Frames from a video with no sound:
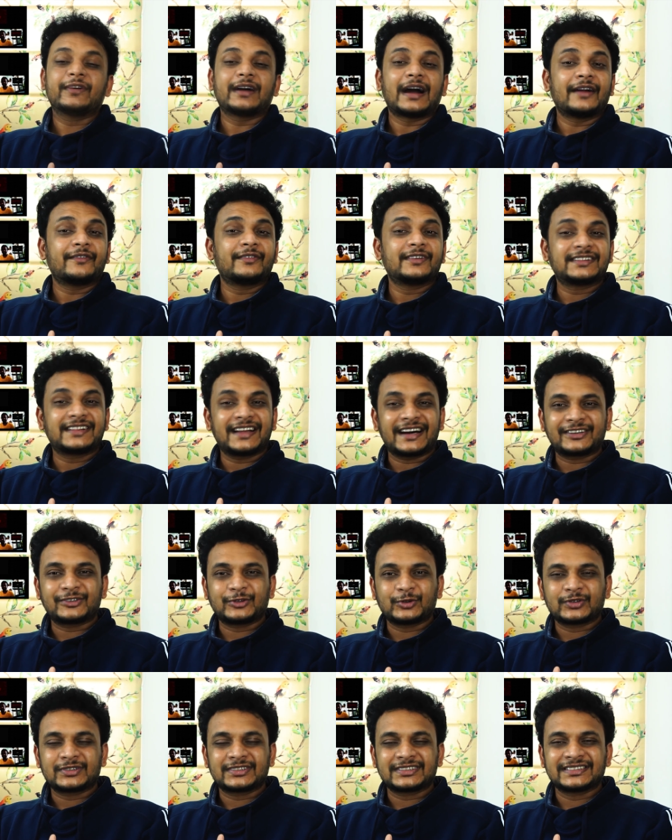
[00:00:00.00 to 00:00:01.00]
And with that
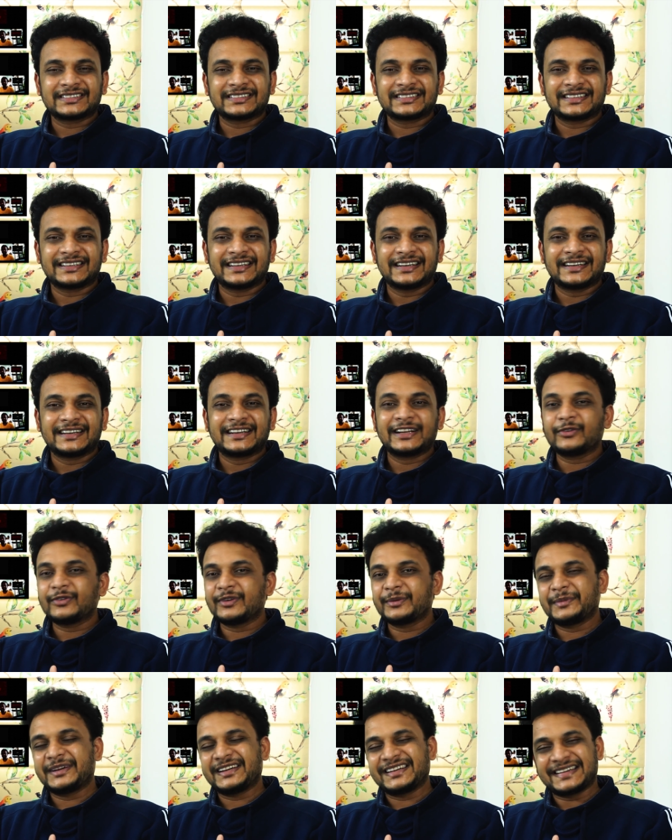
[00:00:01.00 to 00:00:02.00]
note, till we
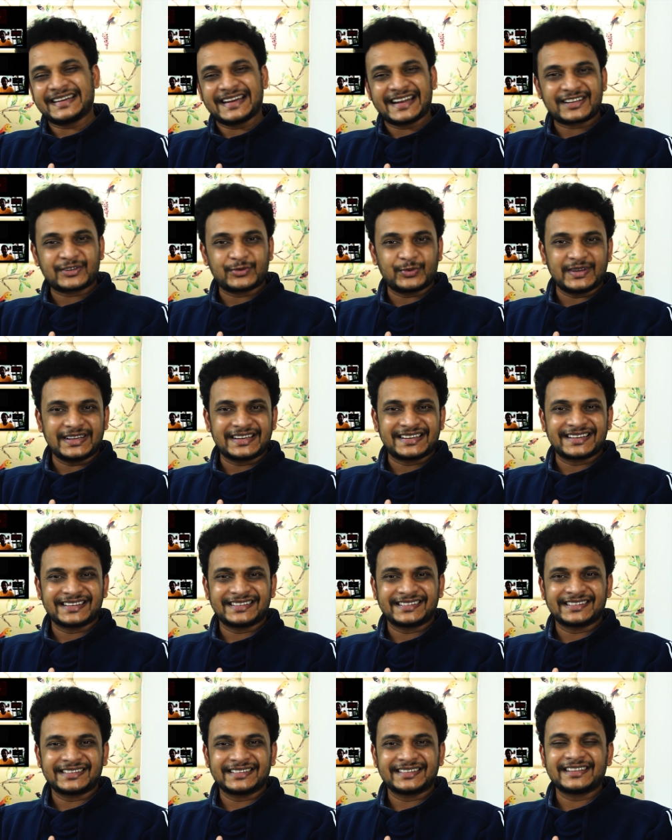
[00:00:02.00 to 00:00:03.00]
meet next week,
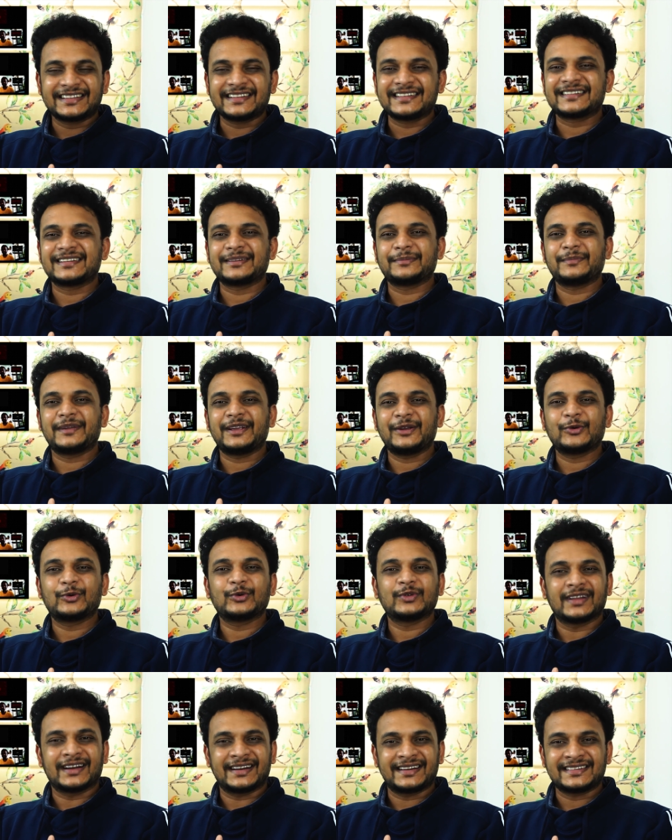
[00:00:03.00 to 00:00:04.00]
this is me
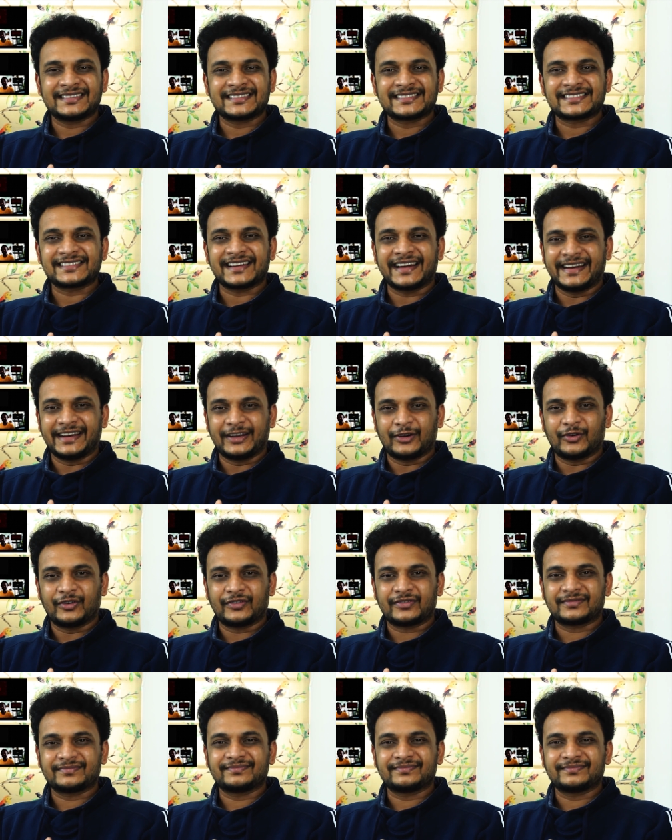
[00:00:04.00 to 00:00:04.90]
Uday signing off.